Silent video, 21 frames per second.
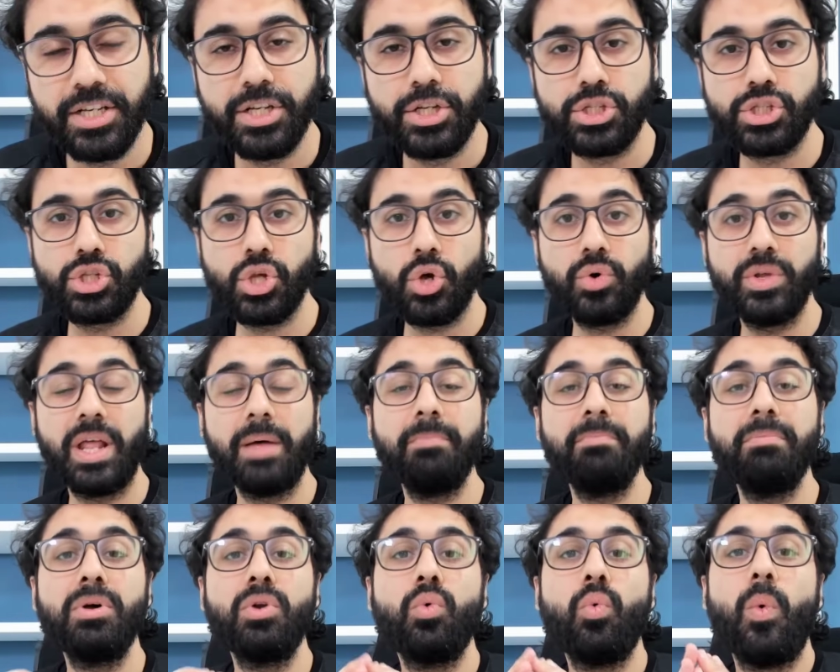so
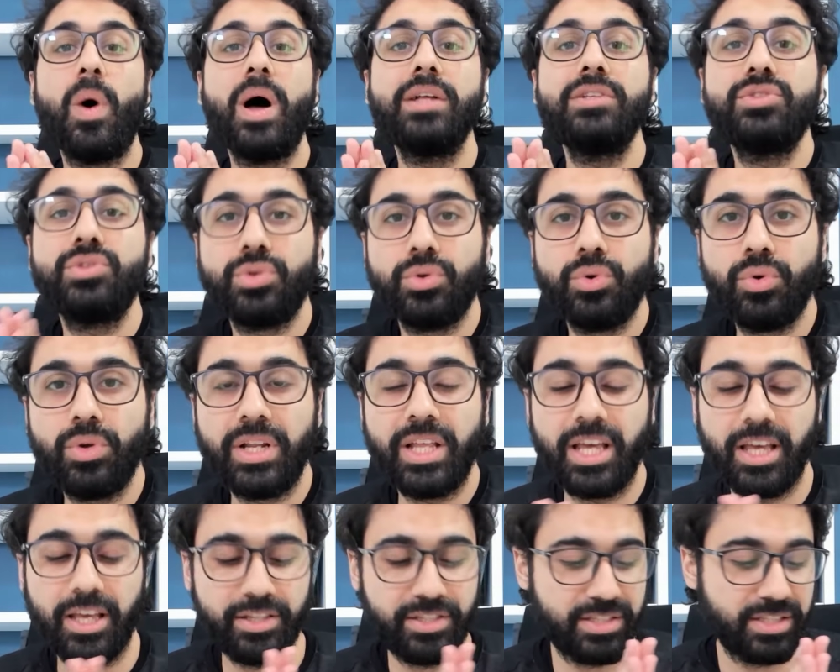number one rule
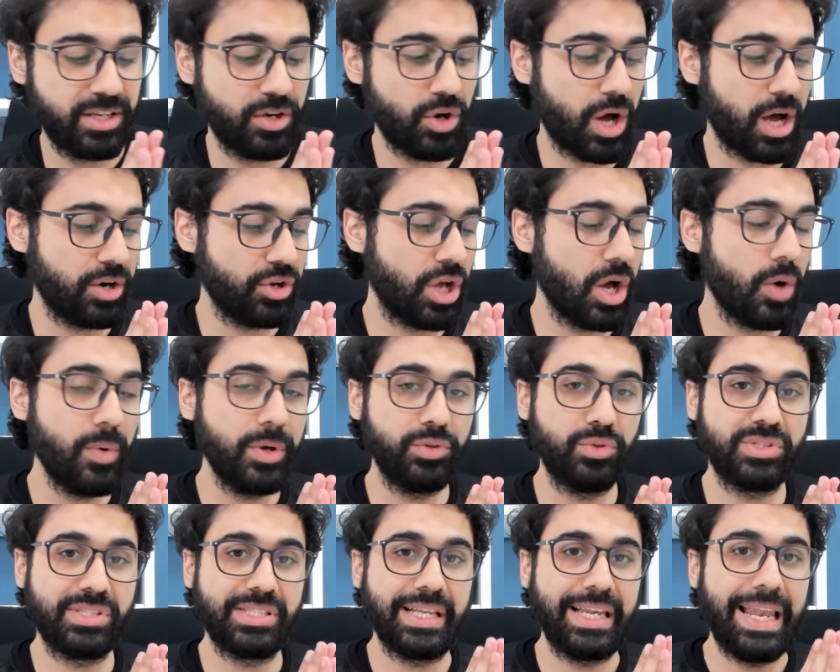is you are going
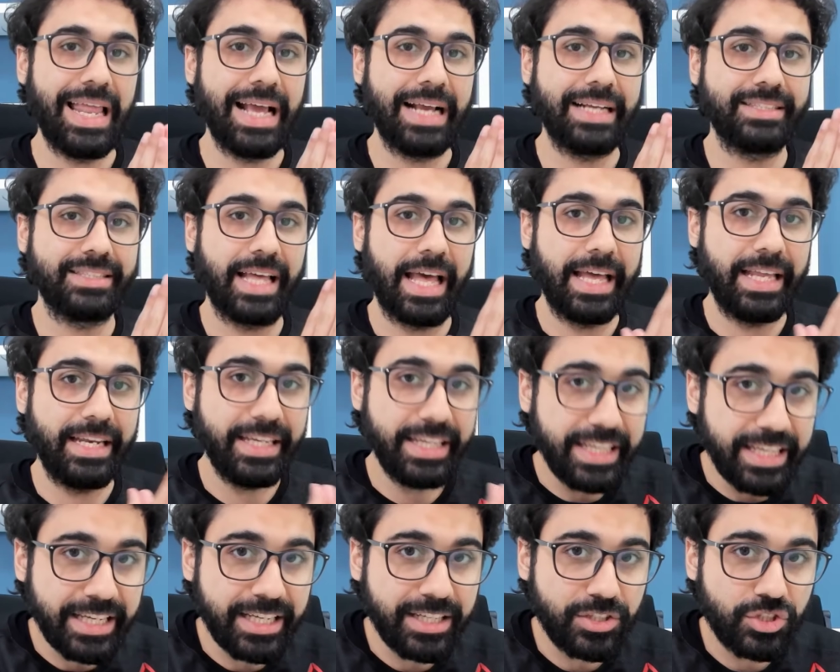to select a
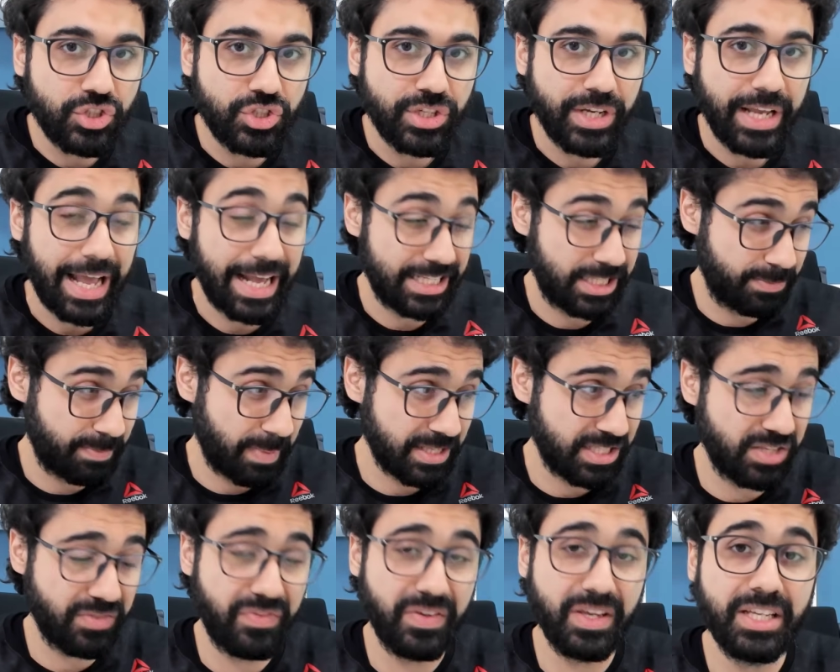niche, a
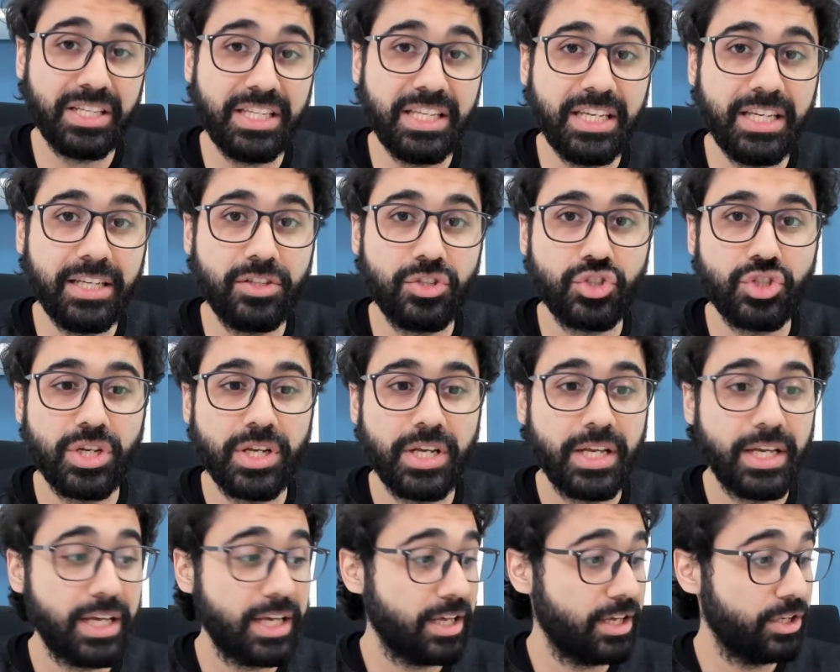specific niche.
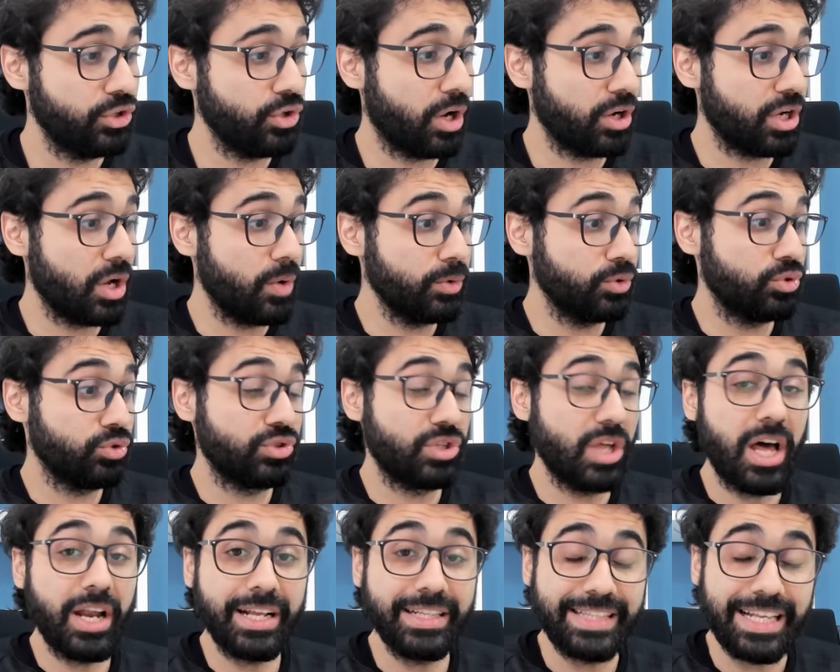You are going to
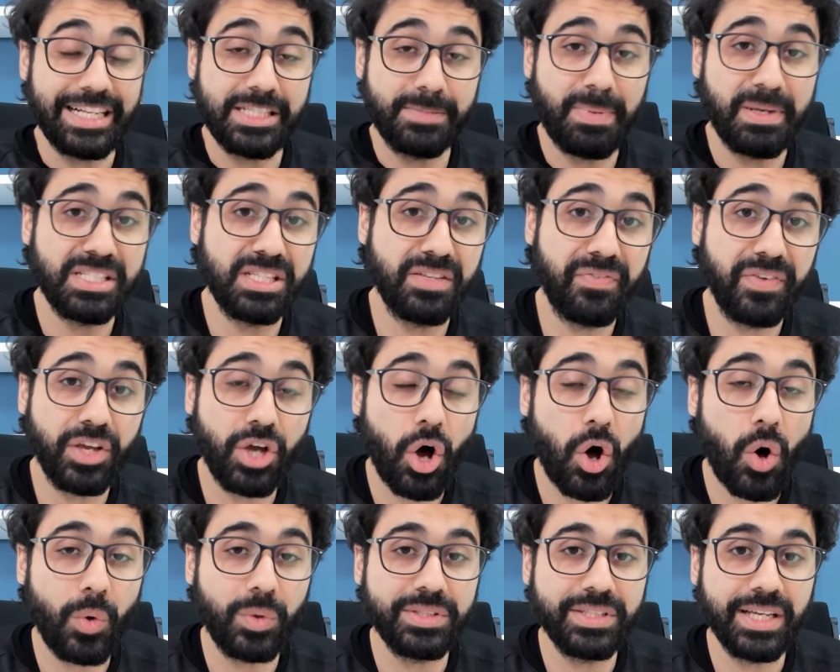target a specific
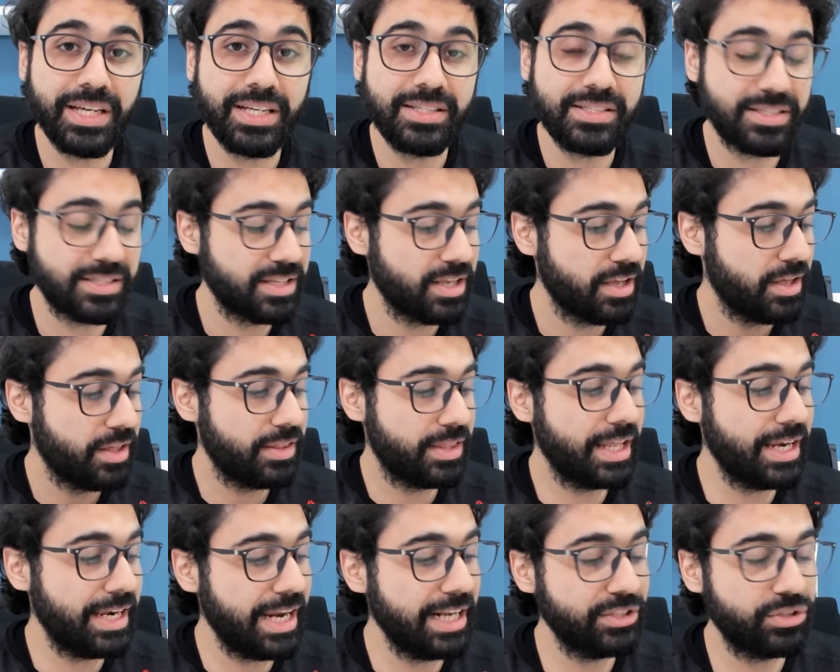audience.
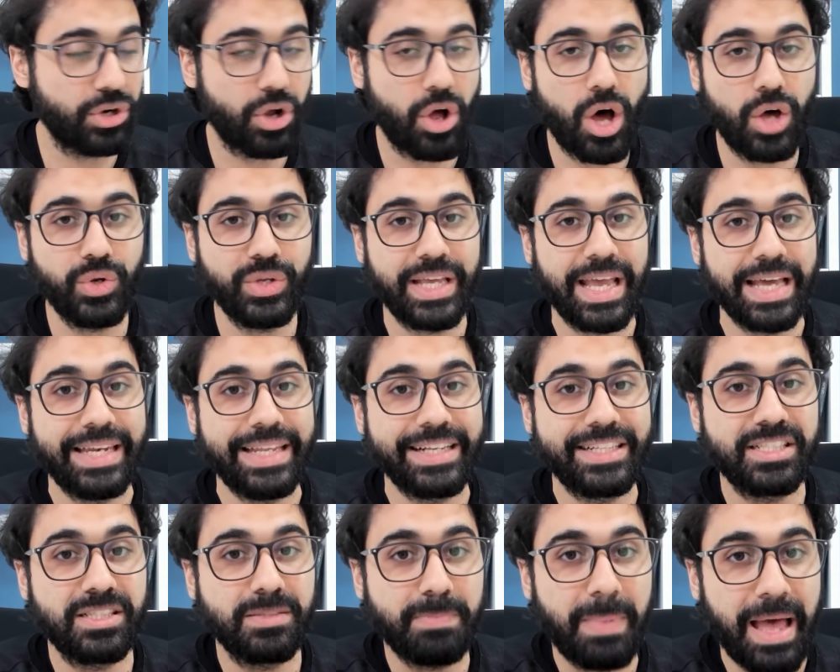Then later on you can
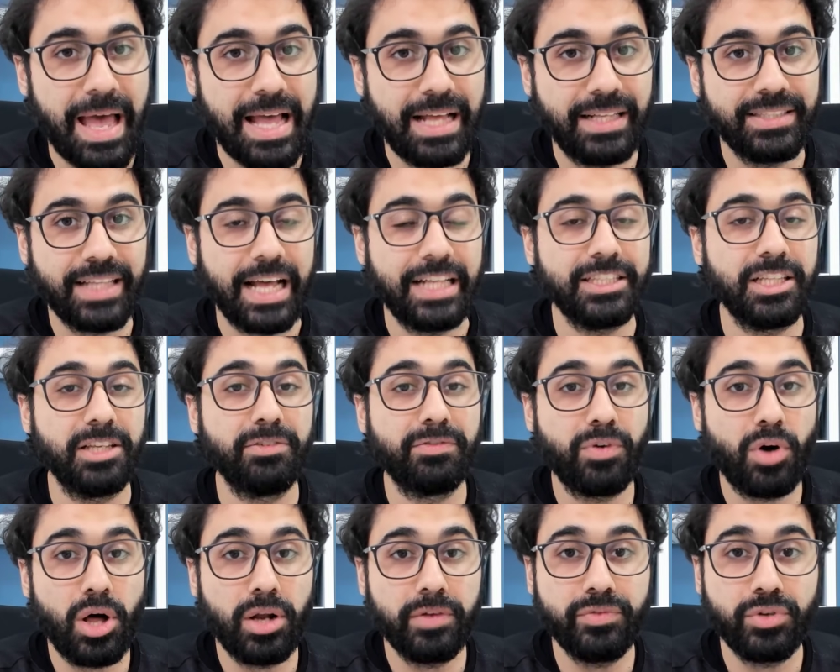expand and
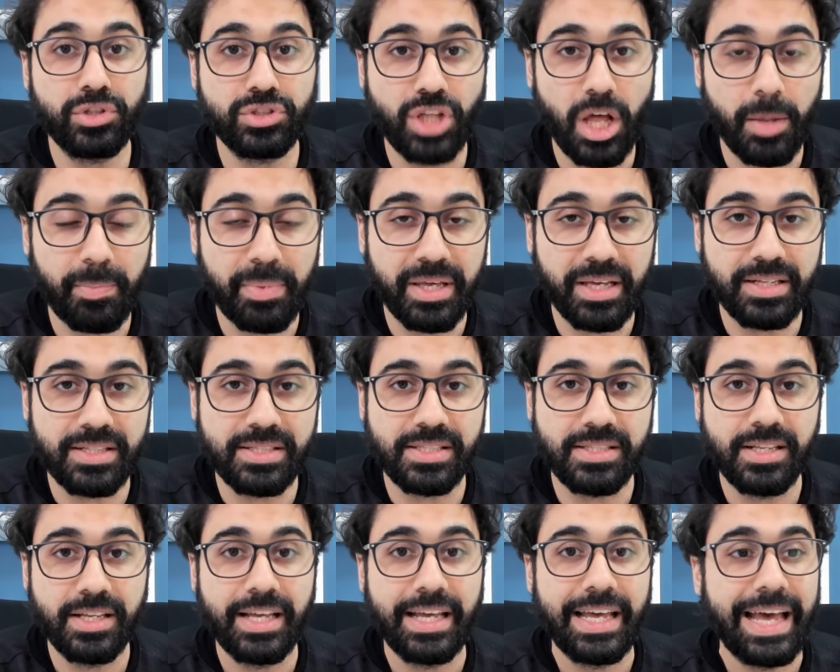evolve your
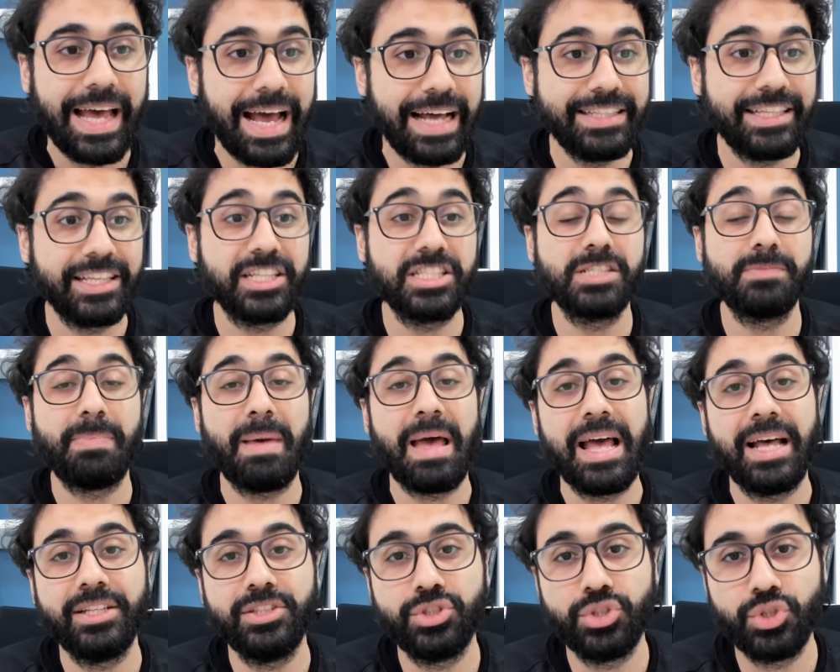topics and
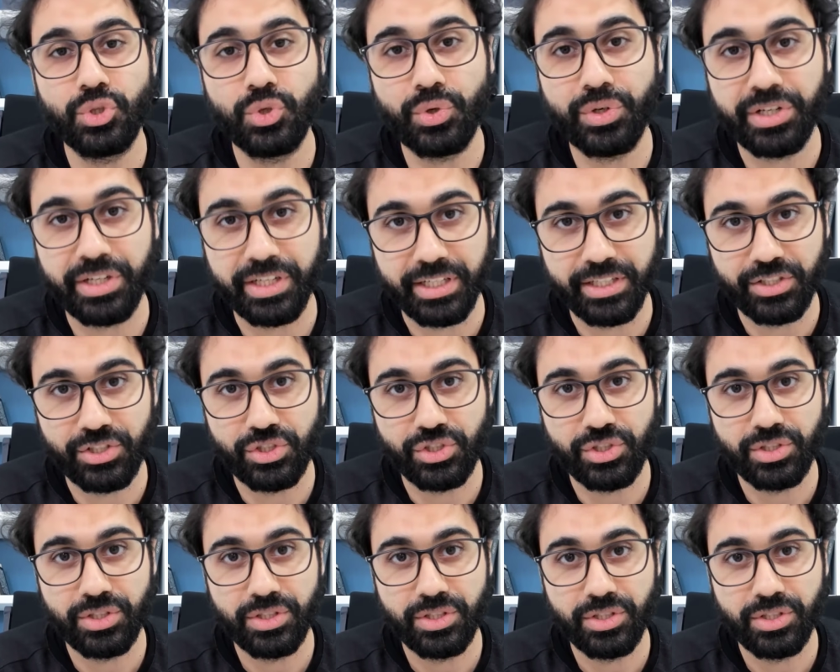expand your reach.